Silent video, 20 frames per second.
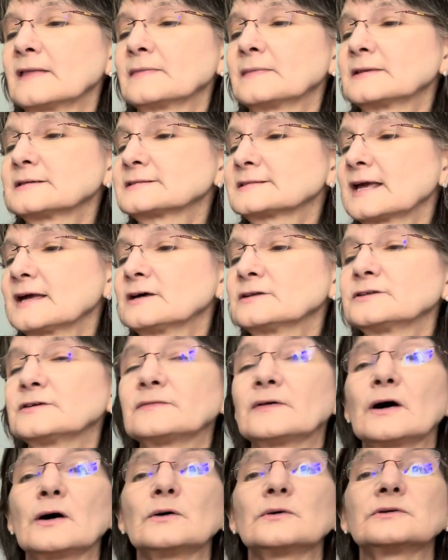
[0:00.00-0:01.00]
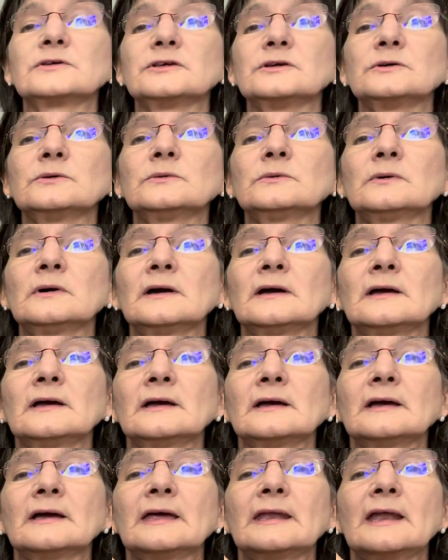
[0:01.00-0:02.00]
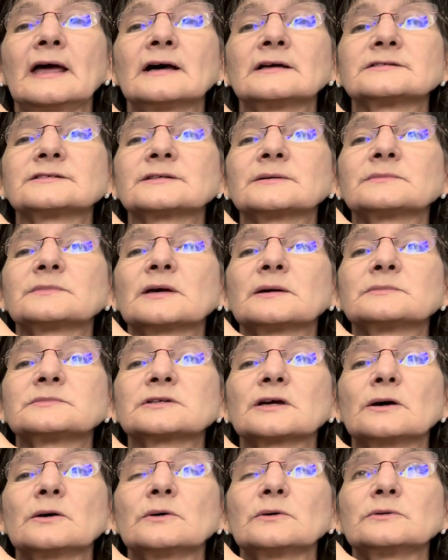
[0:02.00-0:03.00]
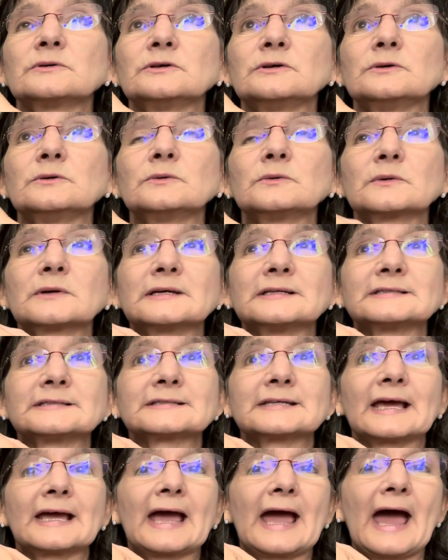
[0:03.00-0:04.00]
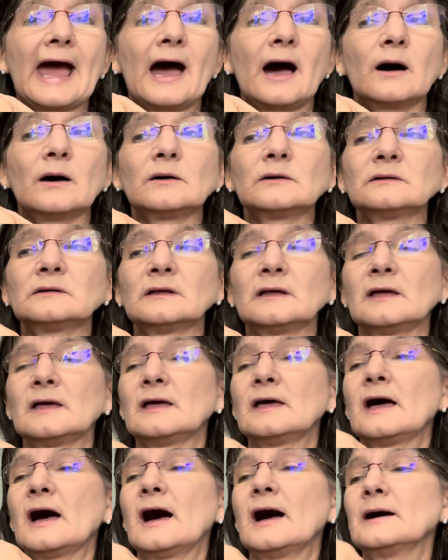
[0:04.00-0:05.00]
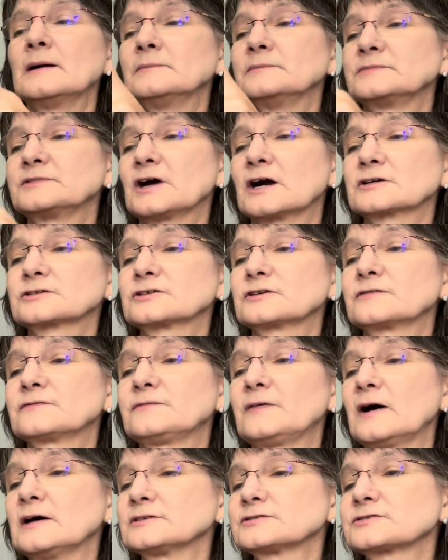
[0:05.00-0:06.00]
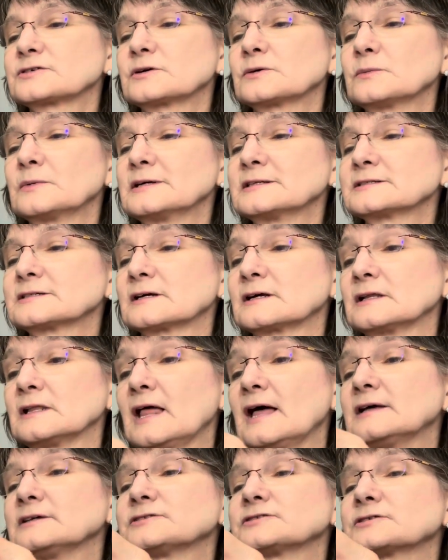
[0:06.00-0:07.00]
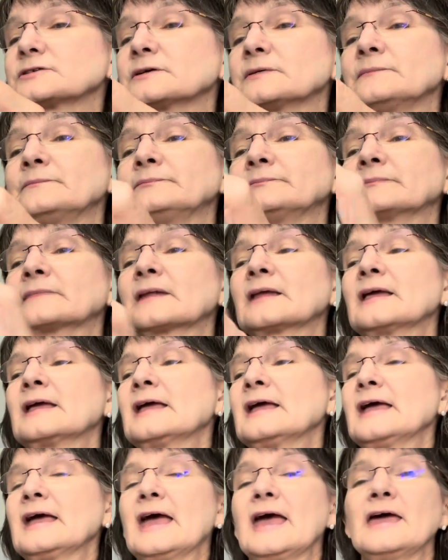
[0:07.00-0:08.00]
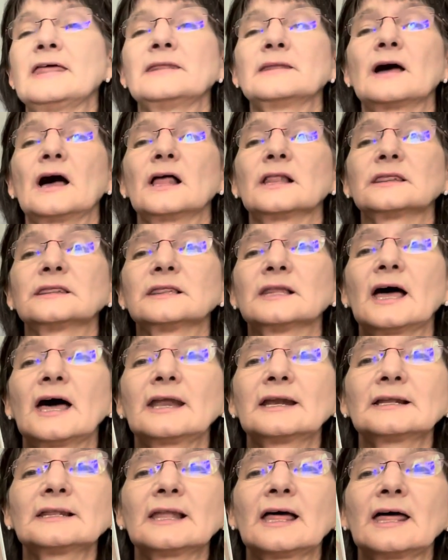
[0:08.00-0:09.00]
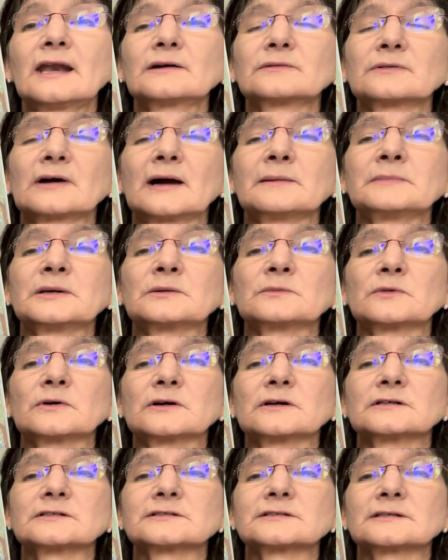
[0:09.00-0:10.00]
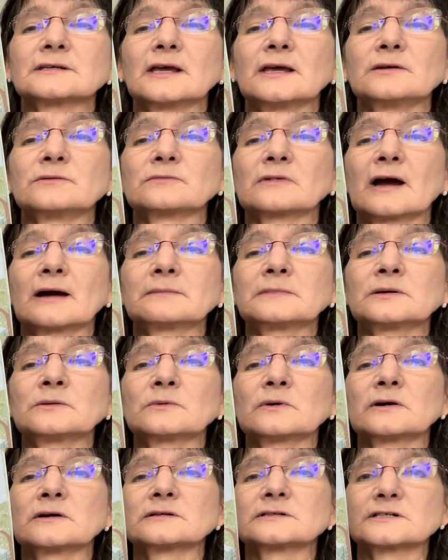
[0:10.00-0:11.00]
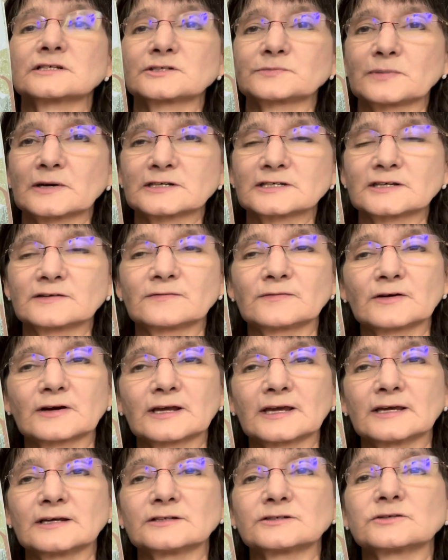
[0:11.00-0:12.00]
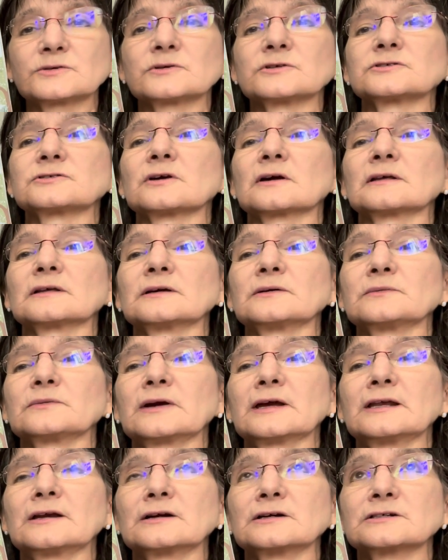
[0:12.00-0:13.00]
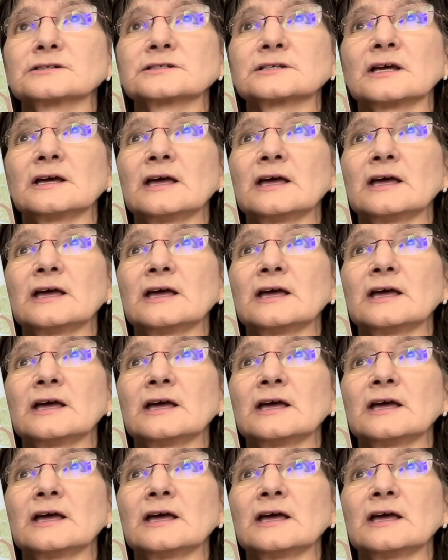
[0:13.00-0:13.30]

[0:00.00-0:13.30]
sound of OU and how sometimes OU can say owl. Dr. Foster went to Gloucester. And a lot of rhyming words. And rhyming words, especially for kids who are struggling readers,